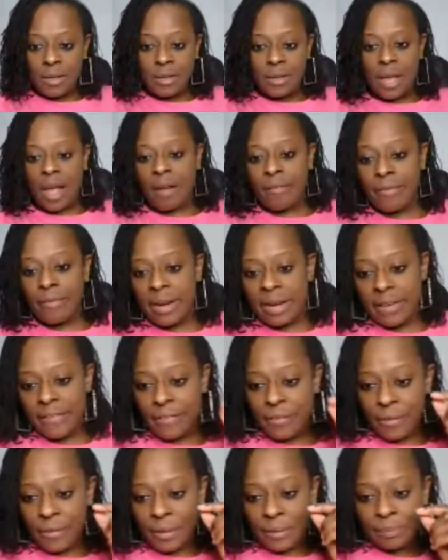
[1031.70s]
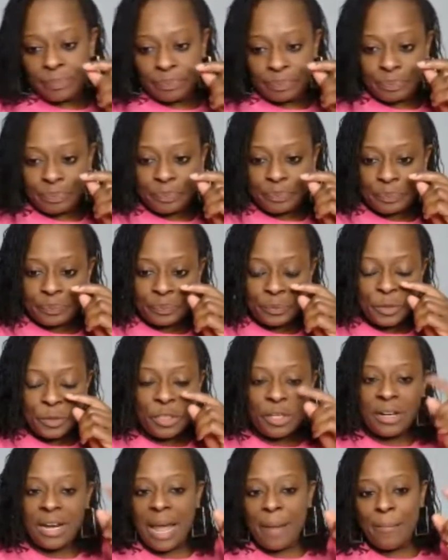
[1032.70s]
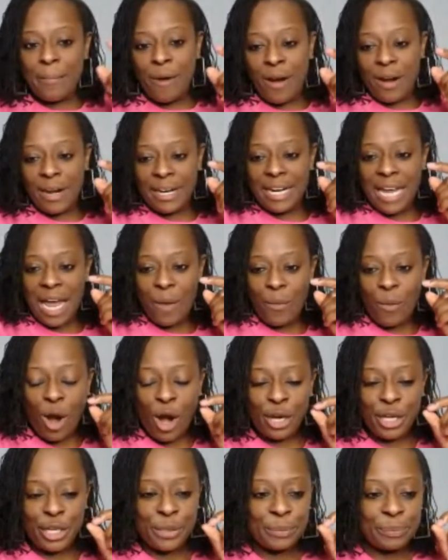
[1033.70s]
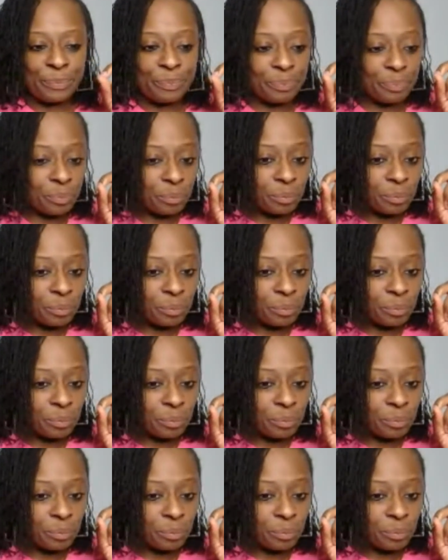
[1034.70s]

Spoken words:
ready for it. Good night, Marlon. How are you?